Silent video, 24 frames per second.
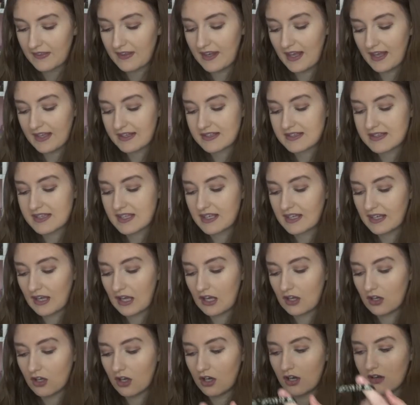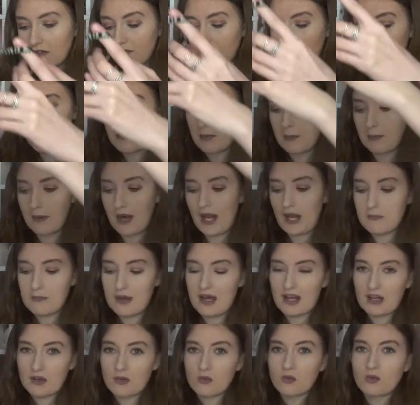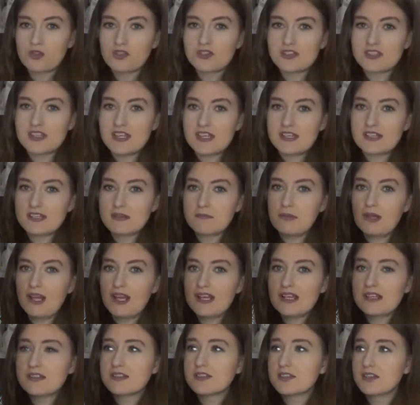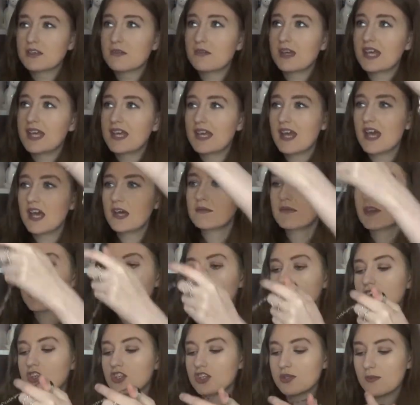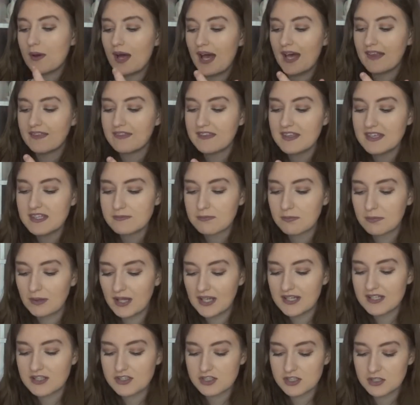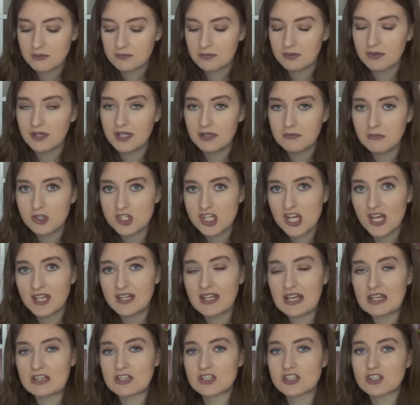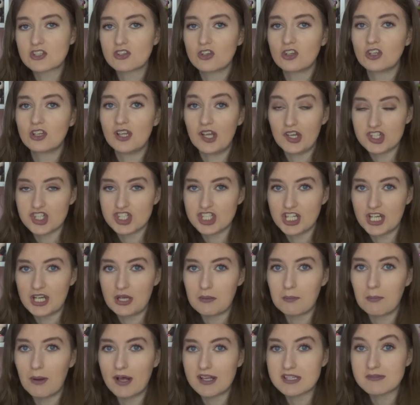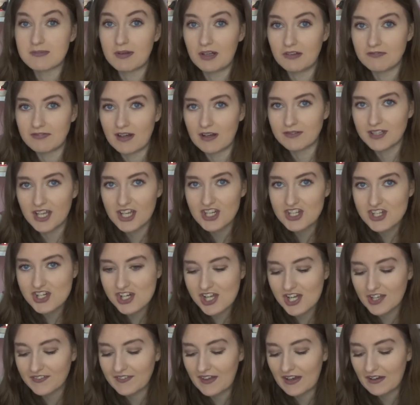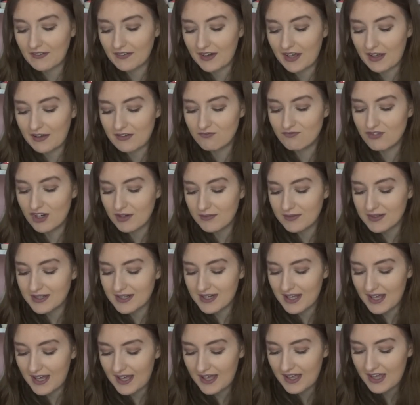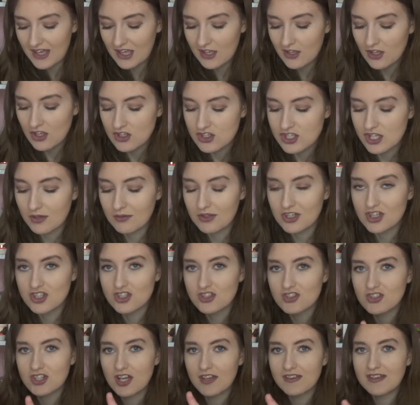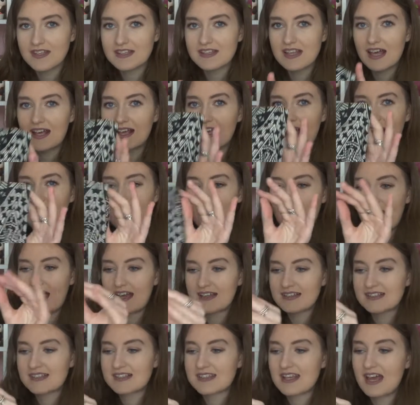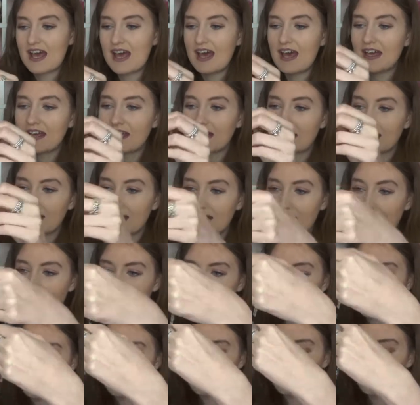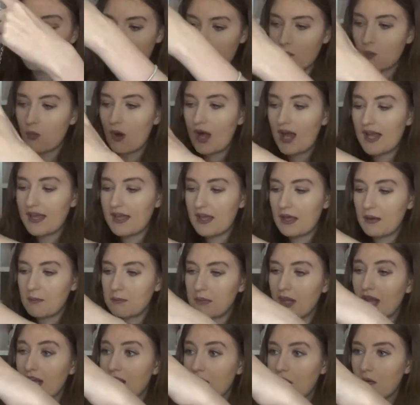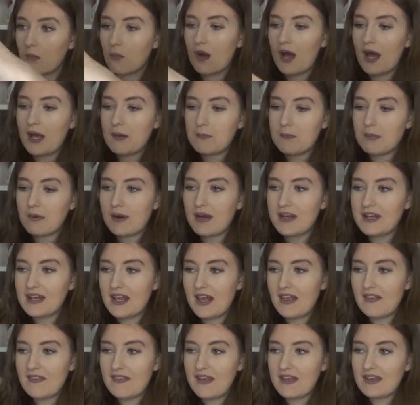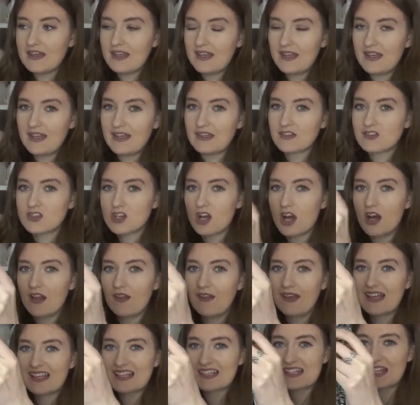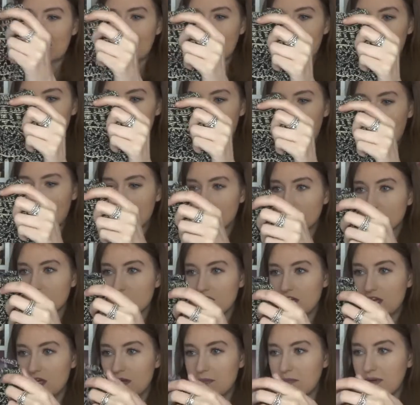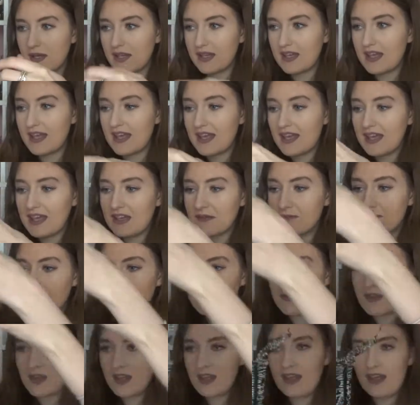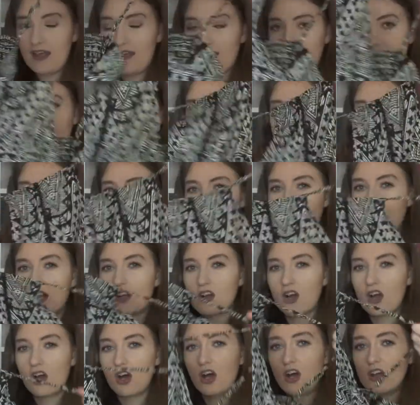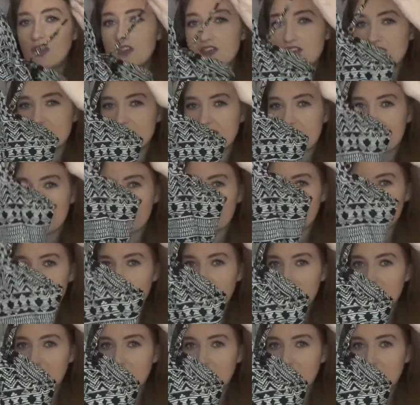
The next thing I got from Primark was this playsuit here. So I had this playsuit pretty much identical last year, but I spilled foundation all down it and ruined it. So it's just got this like Aztec kind of white, black and white print, and then it's got elastic at the back to bring it in, and then it's got like a halter neck